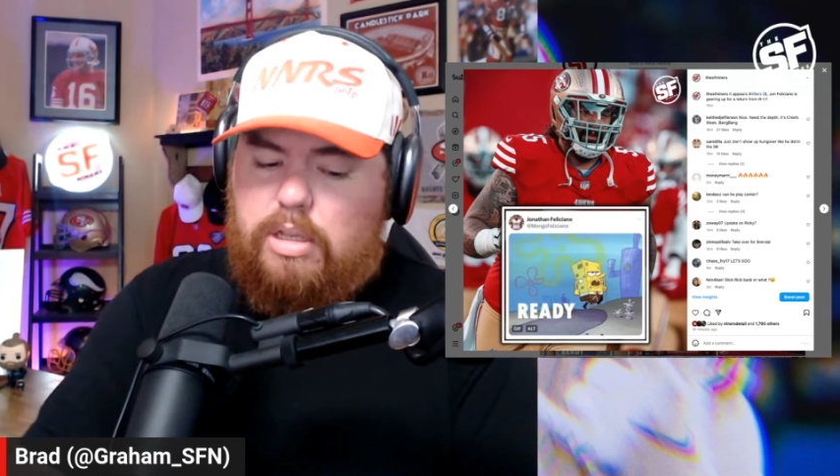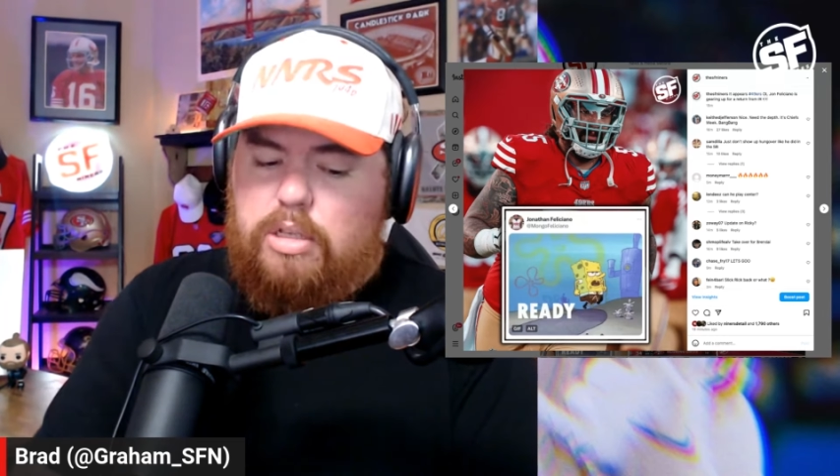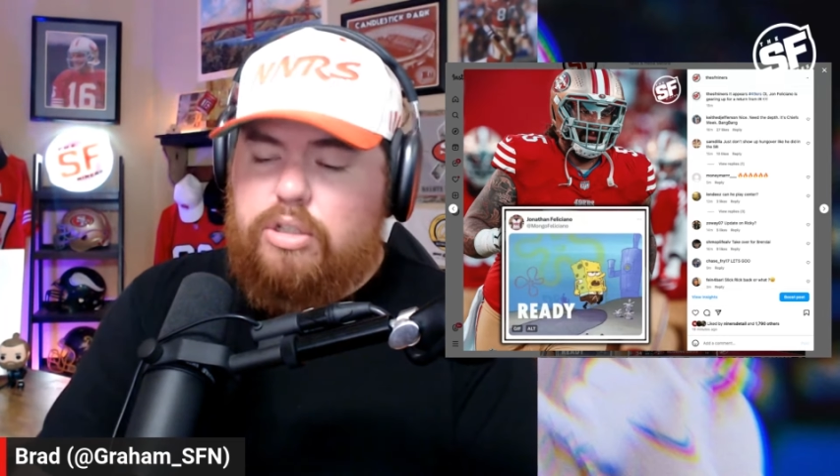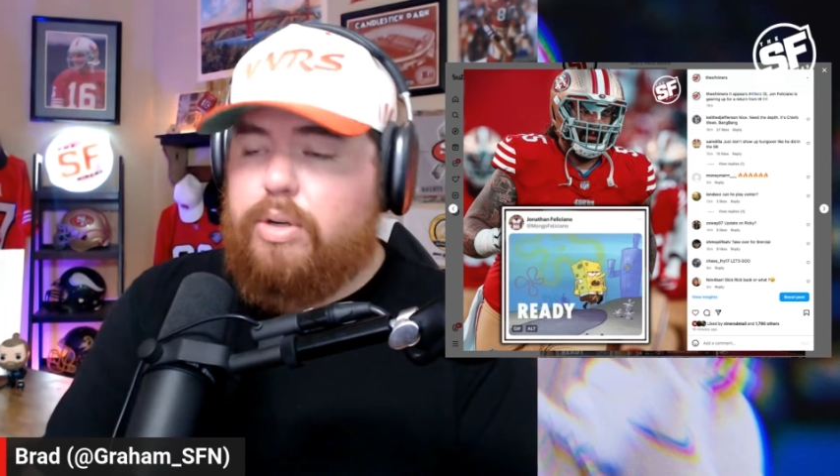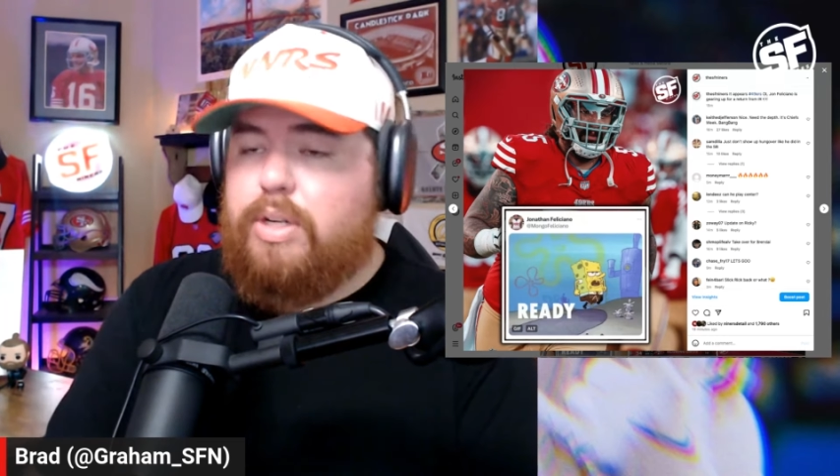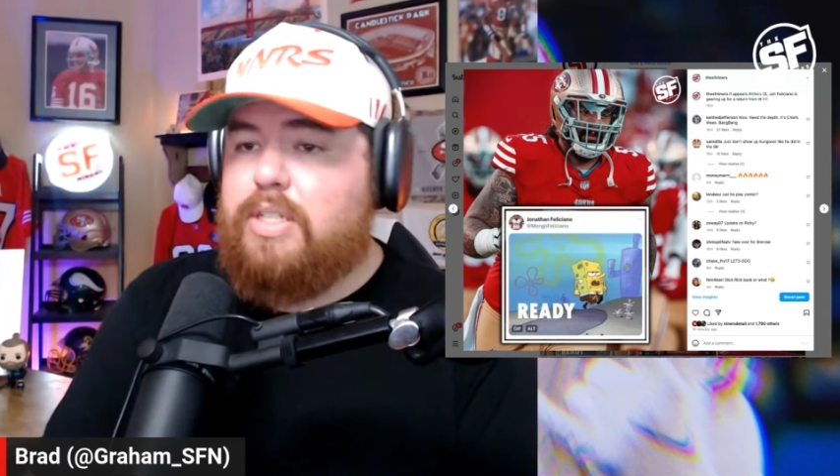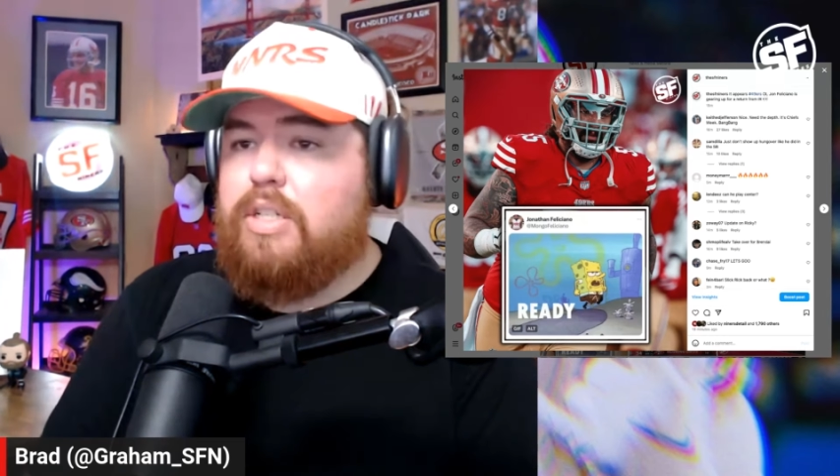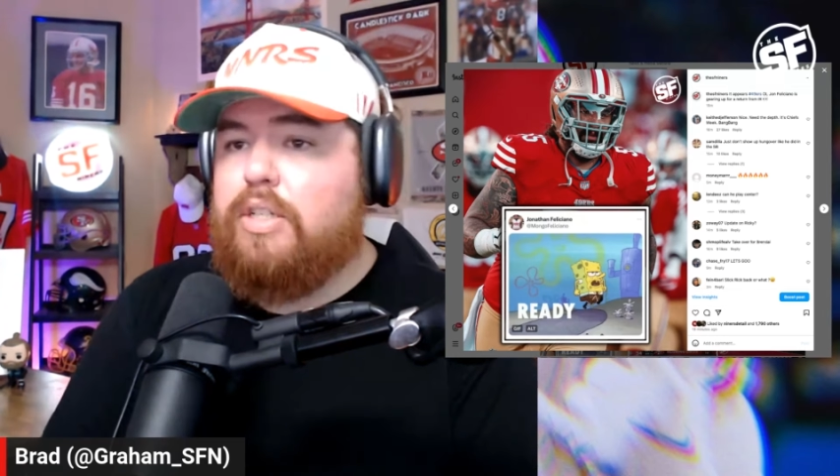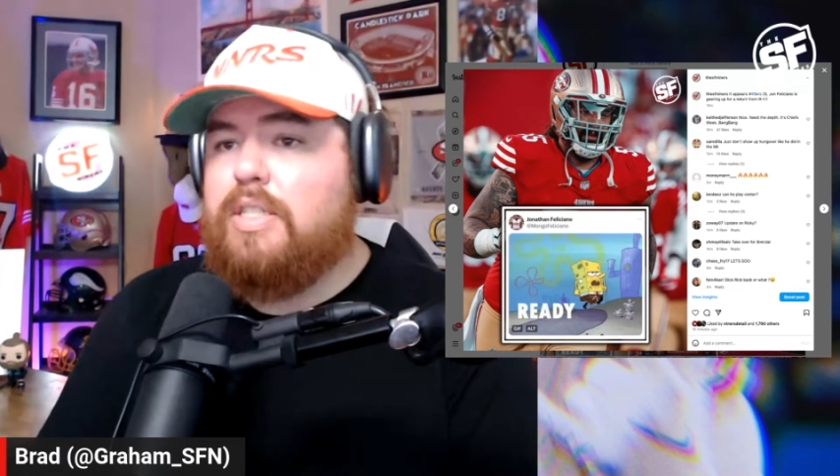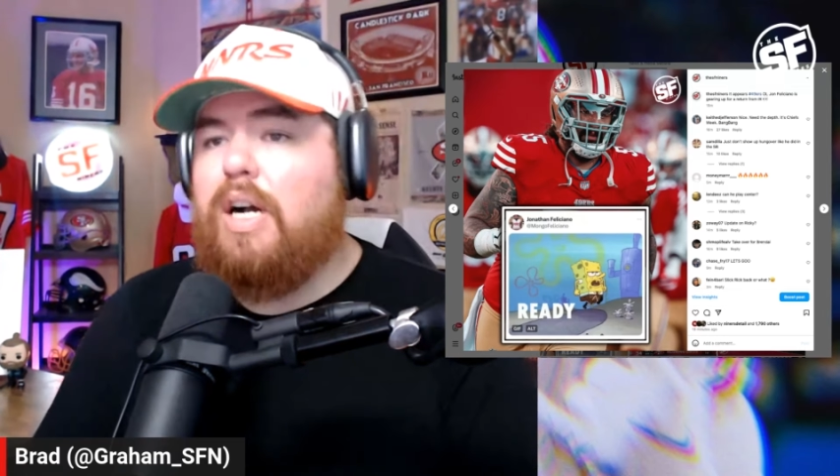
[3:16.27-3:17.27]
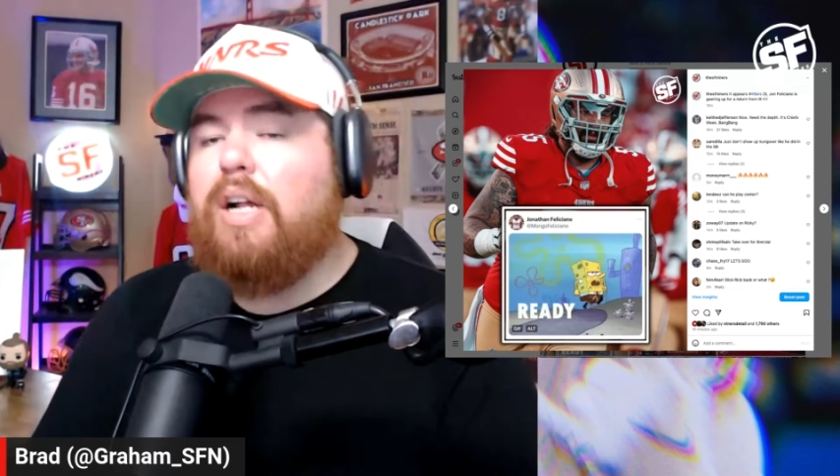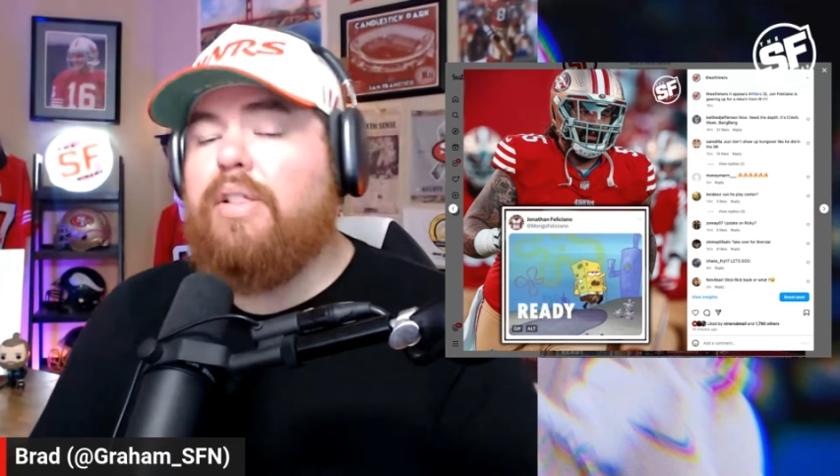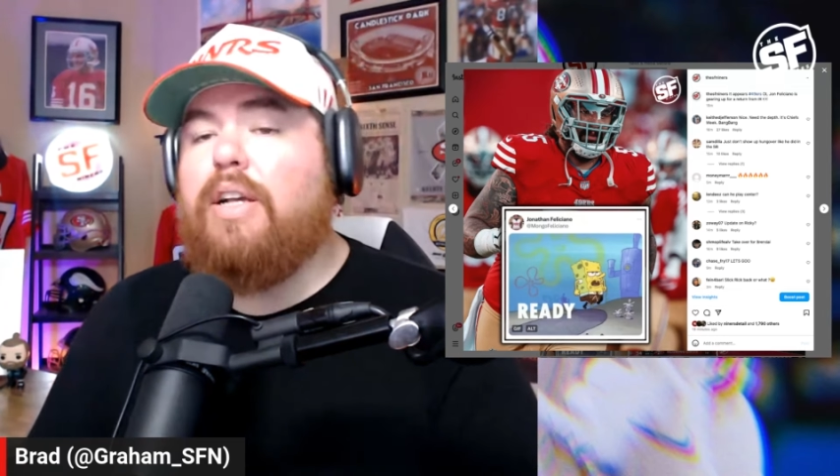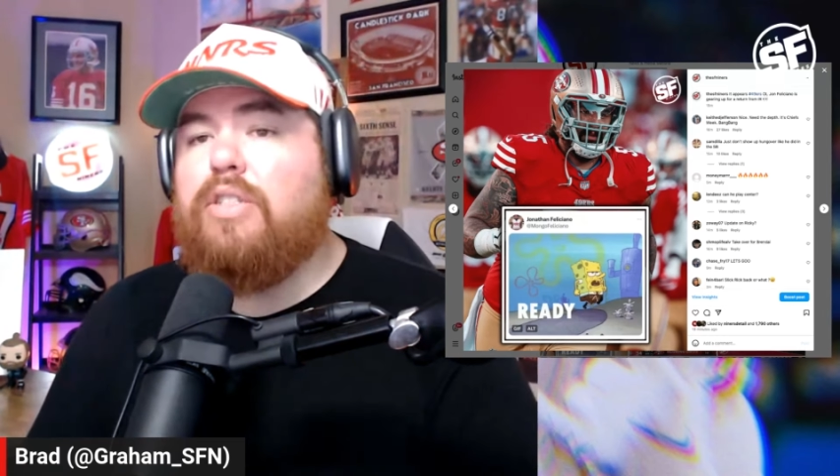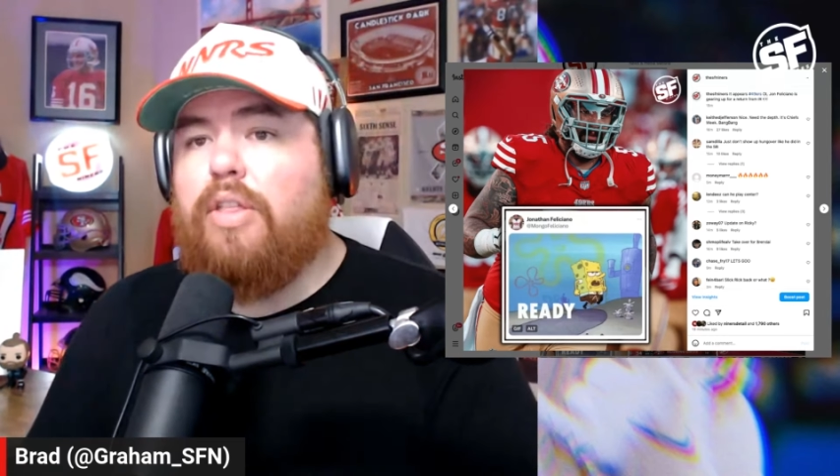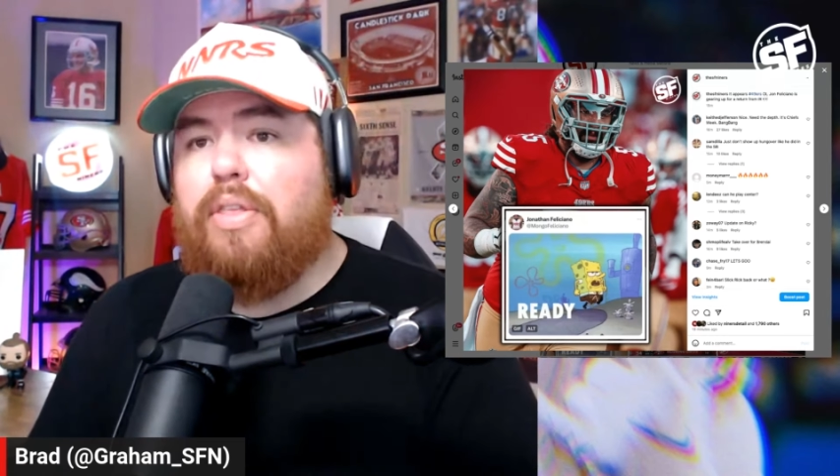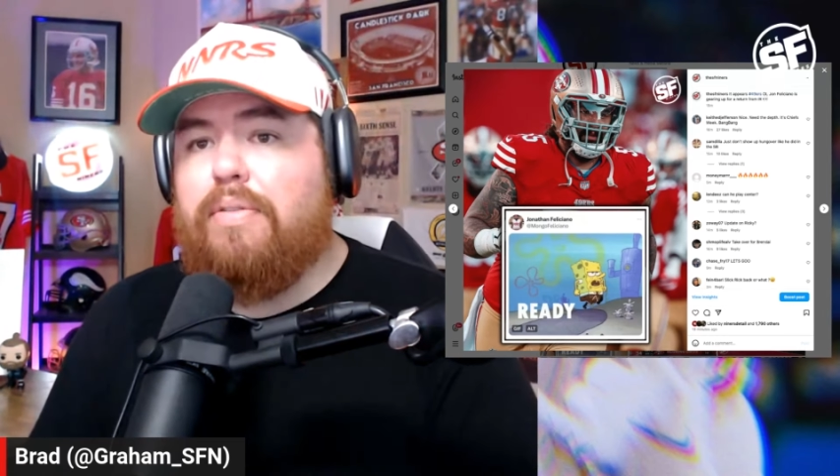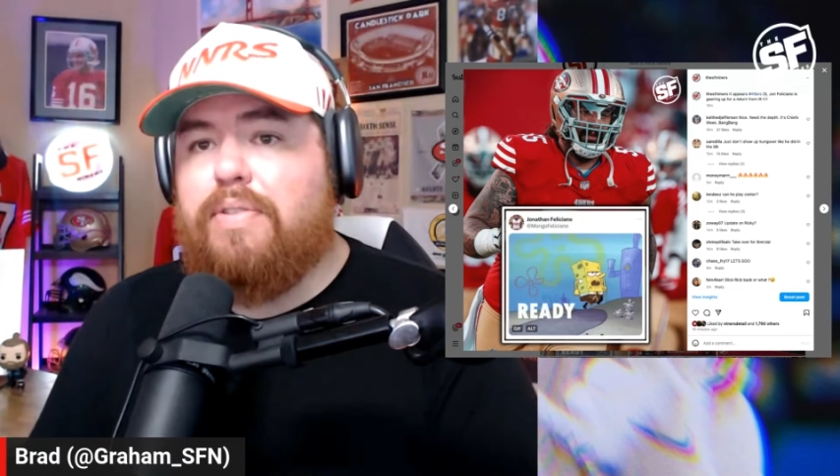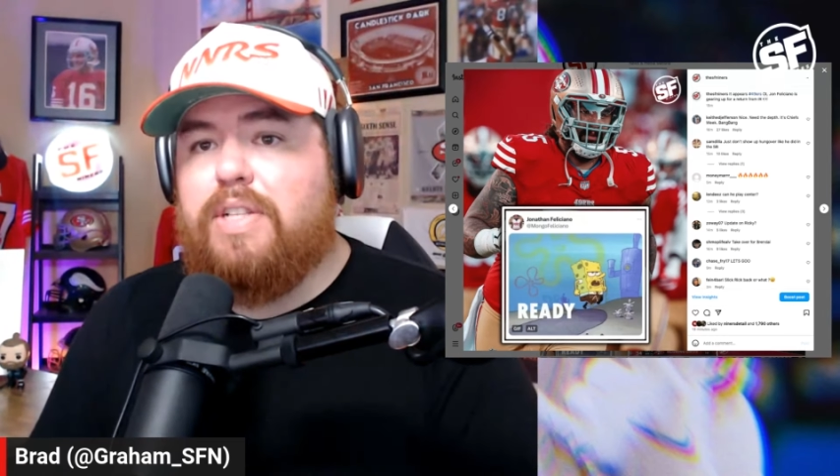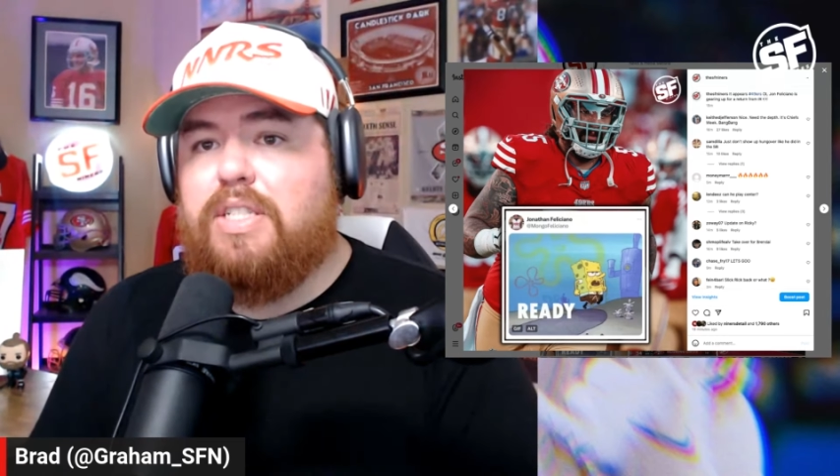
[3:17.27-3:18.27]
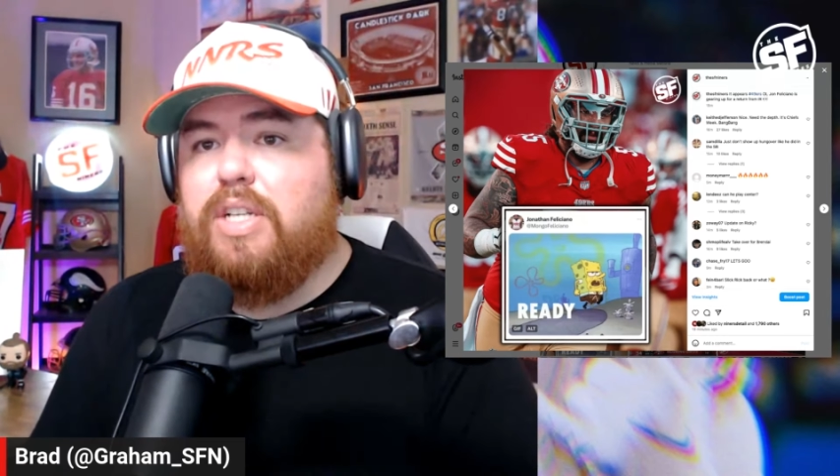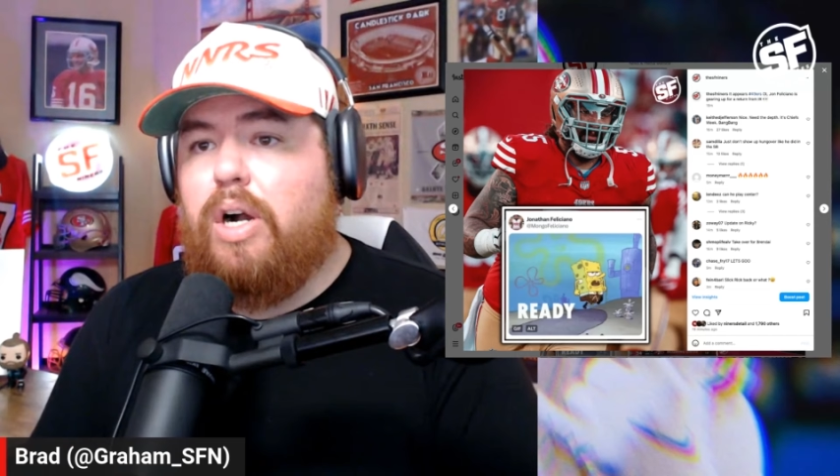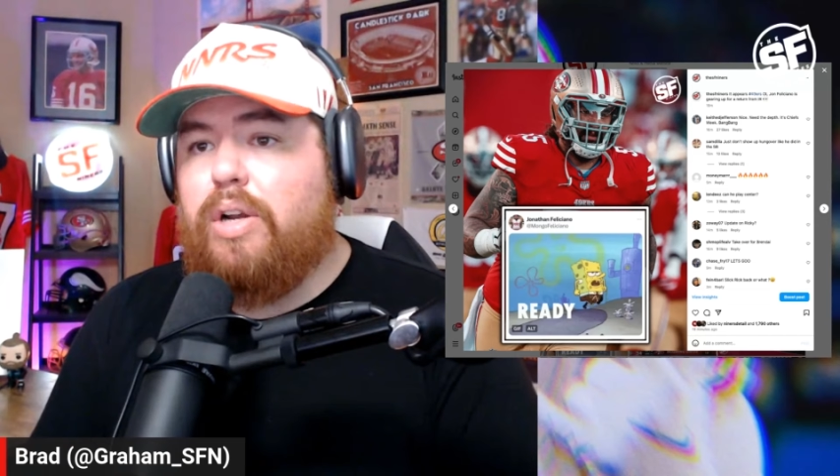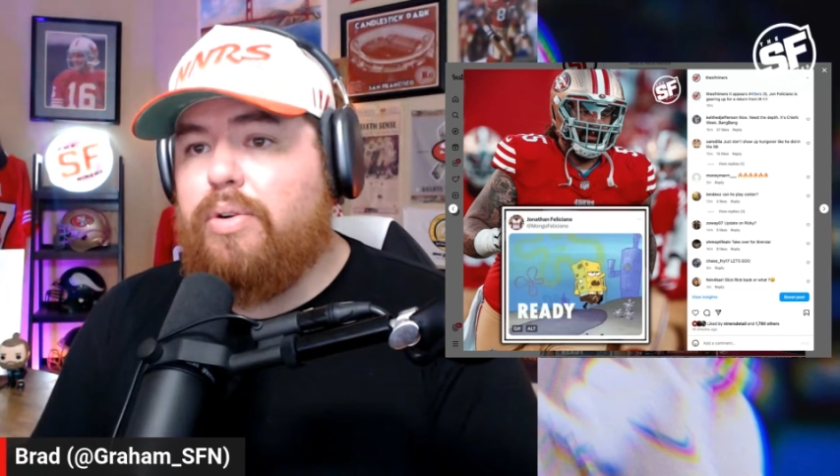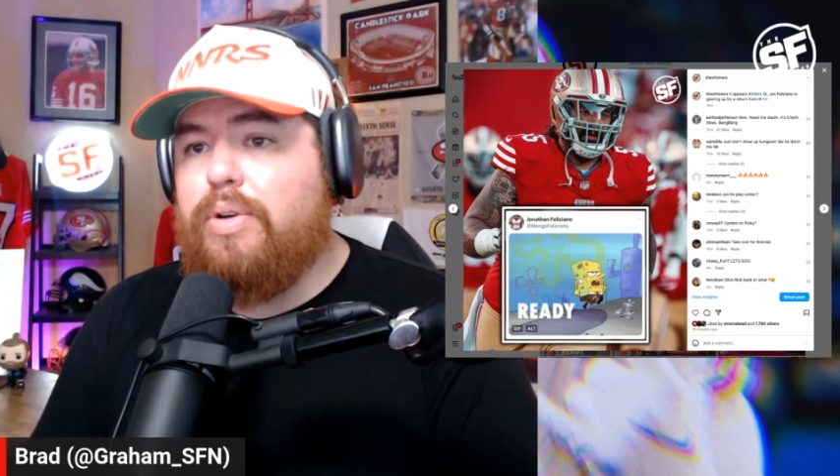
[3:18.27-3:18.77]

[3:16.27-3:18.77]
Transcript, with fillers: So it is a good sign that Jonathan Feliciano